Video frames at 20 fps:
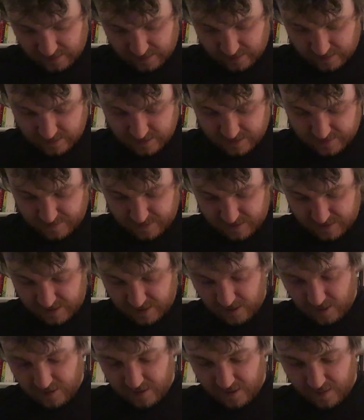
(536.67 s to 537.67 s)
There's
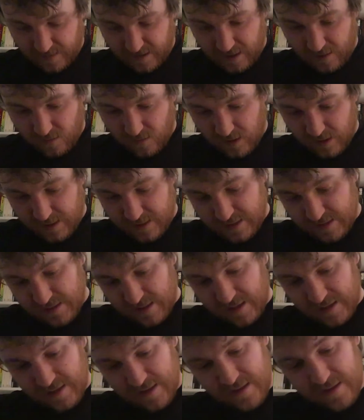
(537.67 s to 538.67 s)
not going to be a 1, is
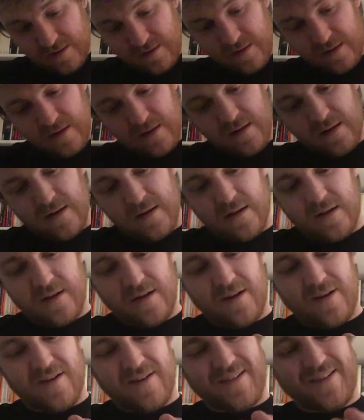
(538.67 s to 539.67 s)
there?
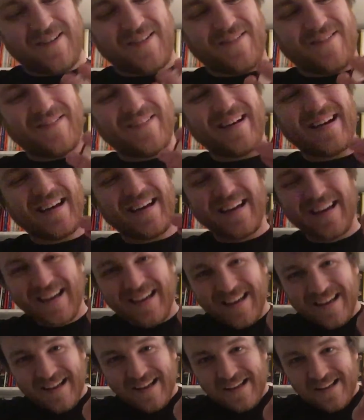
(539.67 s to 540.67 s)
Oh, no way.
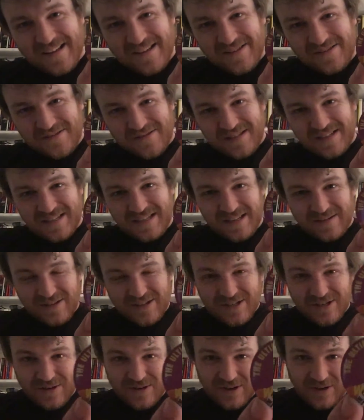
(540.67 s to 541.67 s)
So there's a TV
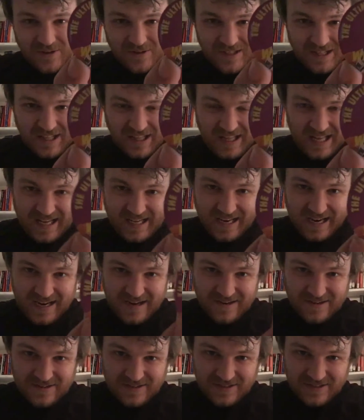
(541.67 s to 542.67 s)
show called
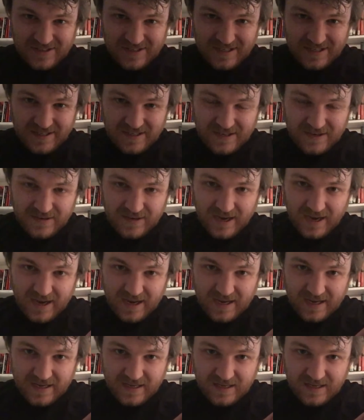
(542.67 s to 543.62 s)
Gladiators in the UK.